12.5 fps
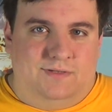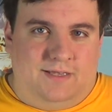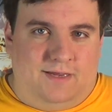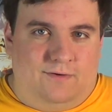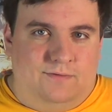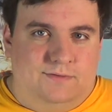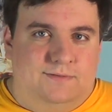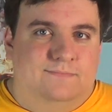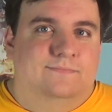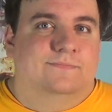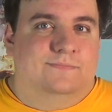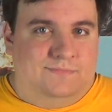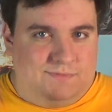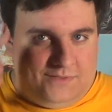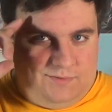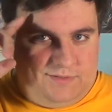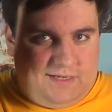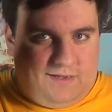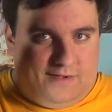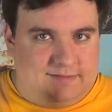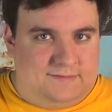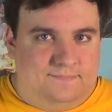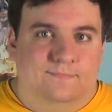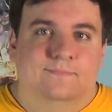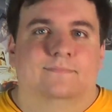heroes, you stay
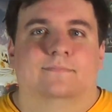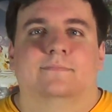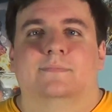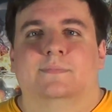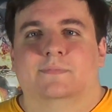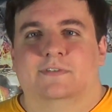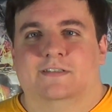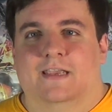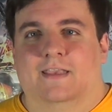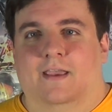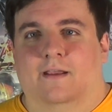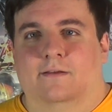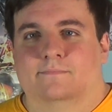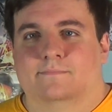awesome. Take care.